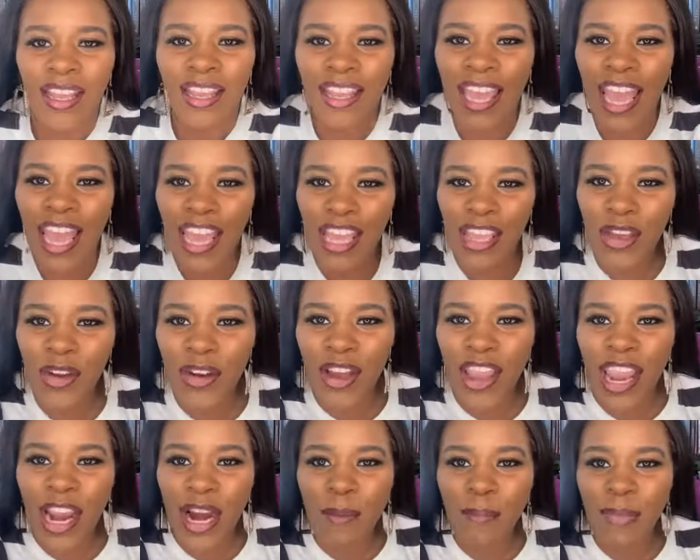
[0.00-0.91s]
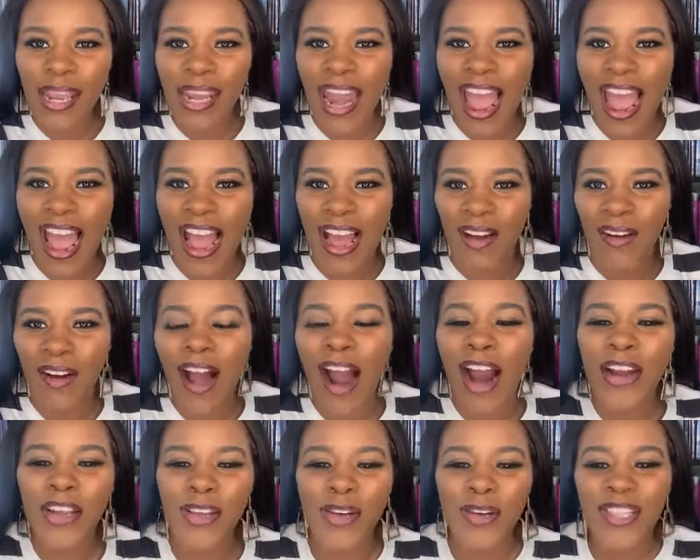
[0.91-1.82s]
Can you hear me now?
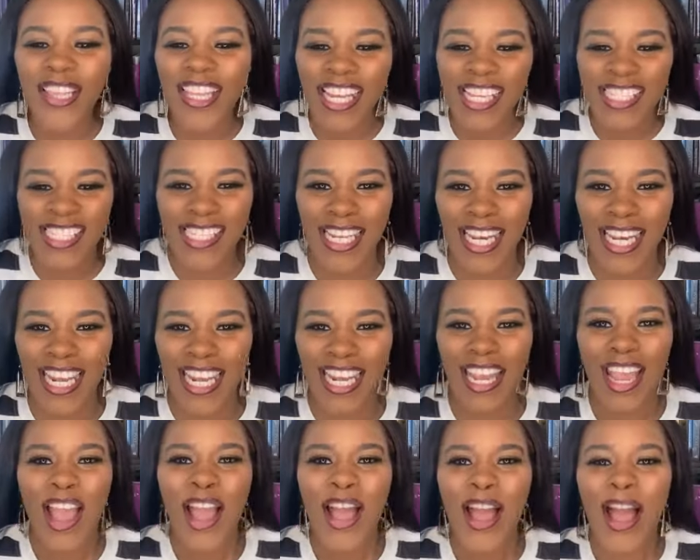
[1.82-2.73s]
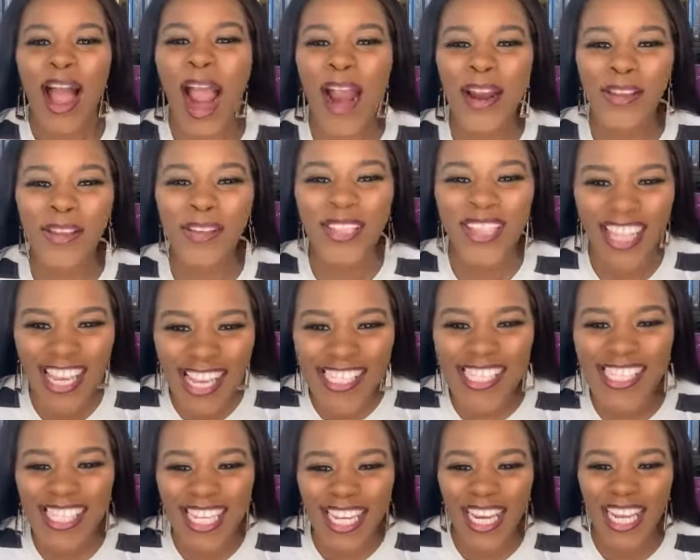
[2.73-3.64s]
Are you listening? Are you
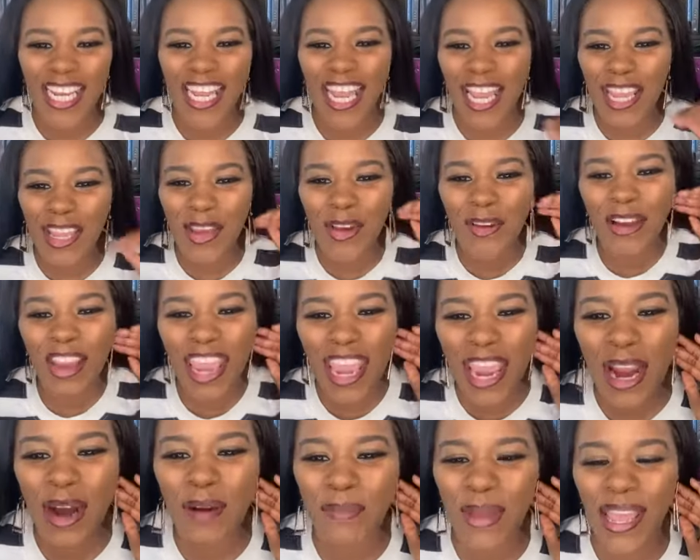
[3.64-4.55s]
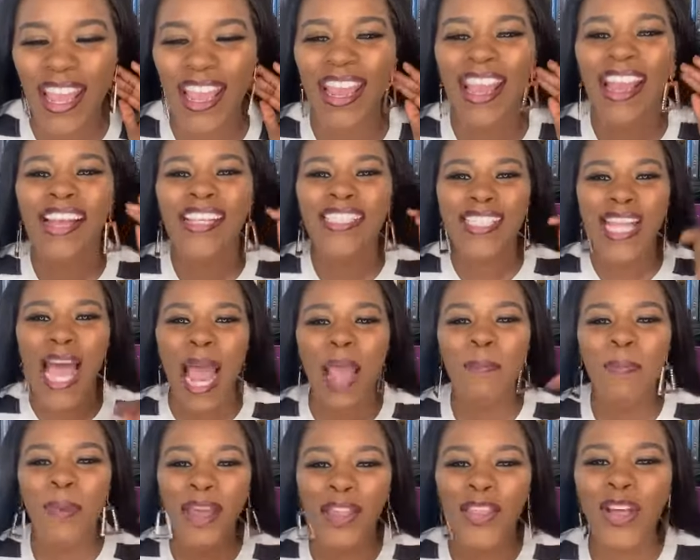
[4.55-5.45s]
listening? Can you hear me?
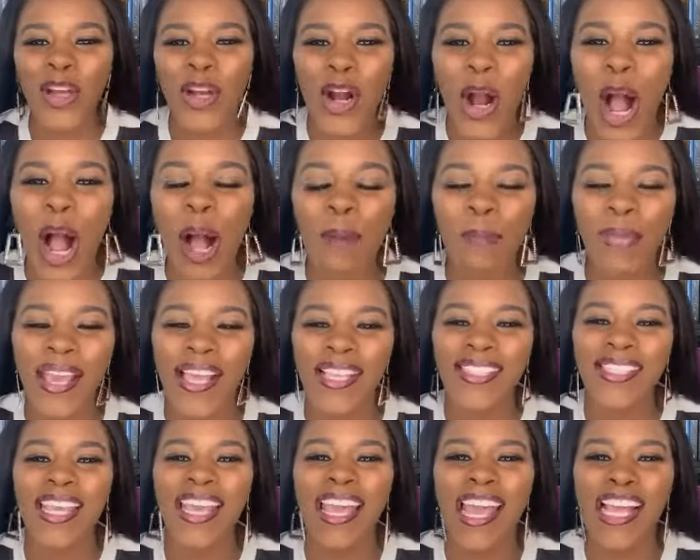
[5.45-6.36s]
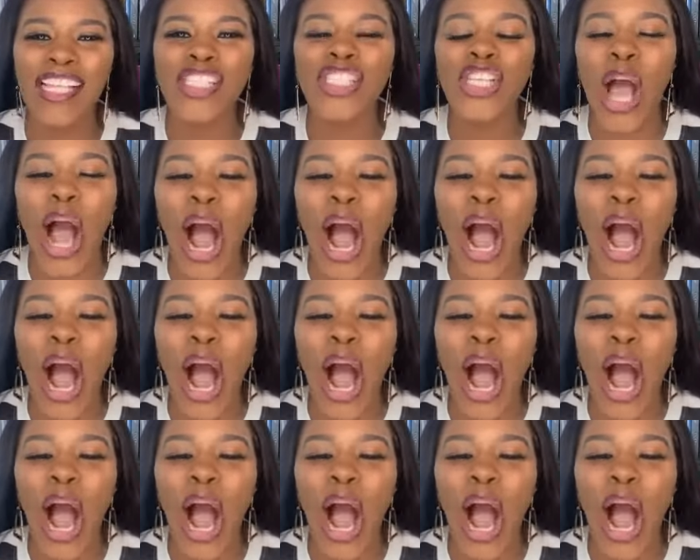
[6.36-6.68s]
Type in the comments. It's